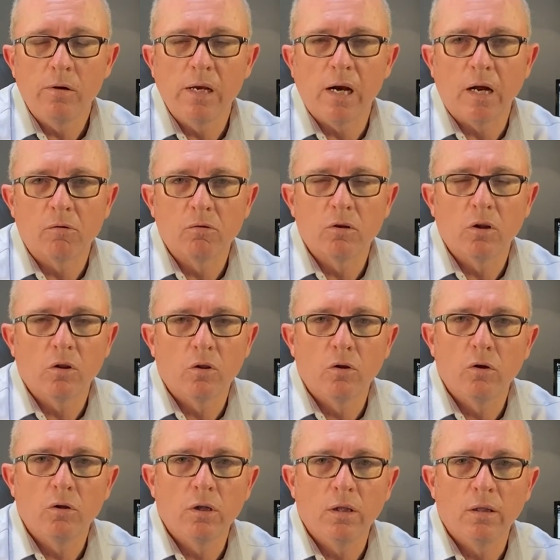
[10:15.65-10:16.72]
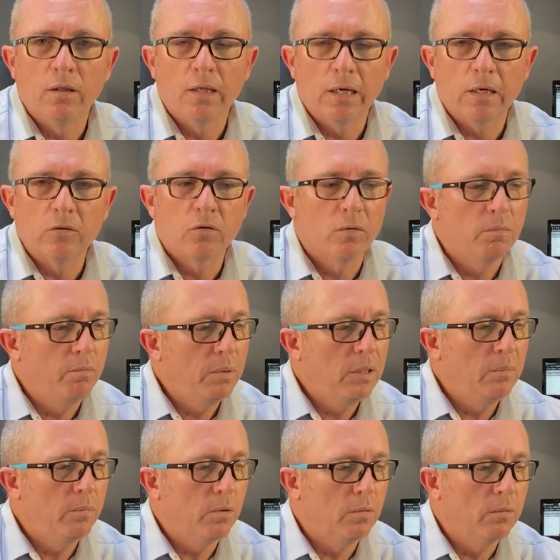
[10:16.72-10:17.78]
113,000
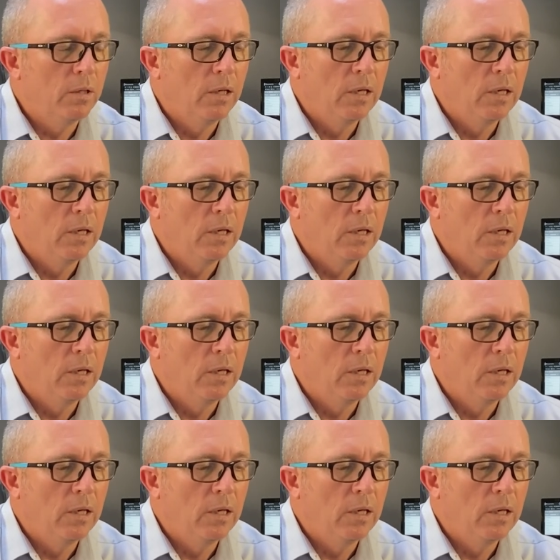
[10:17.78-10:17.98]
people